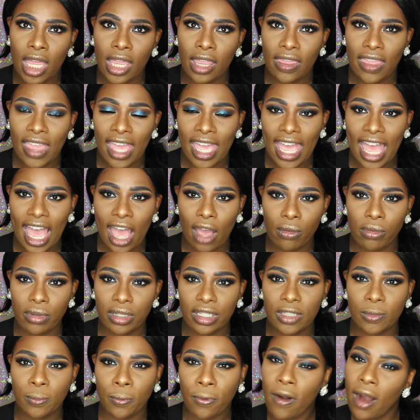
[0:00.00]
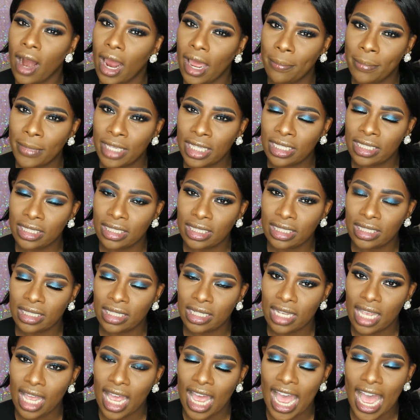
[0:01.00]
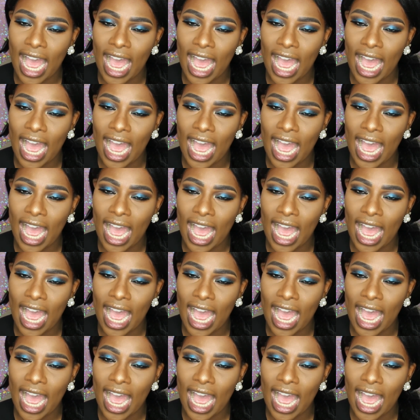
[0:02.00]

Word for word: that I was promised,